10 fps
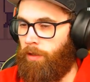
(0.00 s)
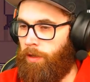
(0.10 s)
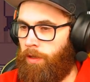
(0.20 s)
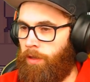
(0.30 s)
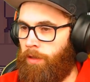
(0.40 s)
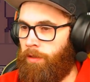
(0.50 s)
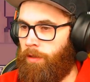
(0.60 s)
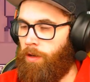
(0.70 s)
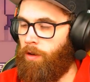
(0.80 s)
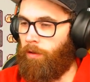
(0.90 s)
And...
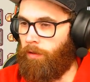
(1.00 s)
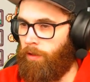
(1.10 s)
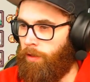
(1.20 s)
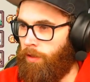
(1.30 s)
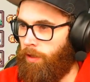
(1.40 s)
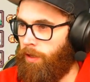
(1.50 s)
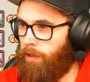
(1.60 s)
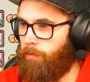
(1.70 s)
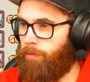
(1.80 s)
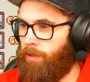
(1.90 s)
Oh. I
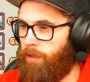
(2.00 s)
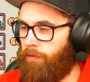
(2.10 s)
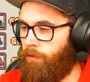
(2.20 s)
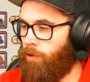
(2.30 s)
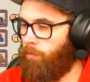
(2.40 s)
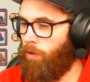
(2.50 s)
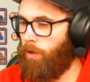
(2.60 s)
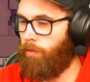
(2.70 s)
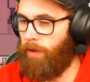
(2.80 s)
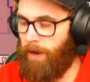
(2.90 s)
completely forgot why
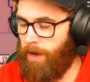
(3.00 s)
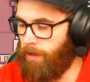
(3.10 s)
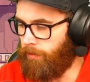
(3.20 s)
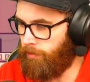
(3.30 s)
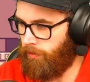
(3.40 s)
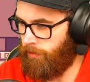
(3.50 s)
we are out.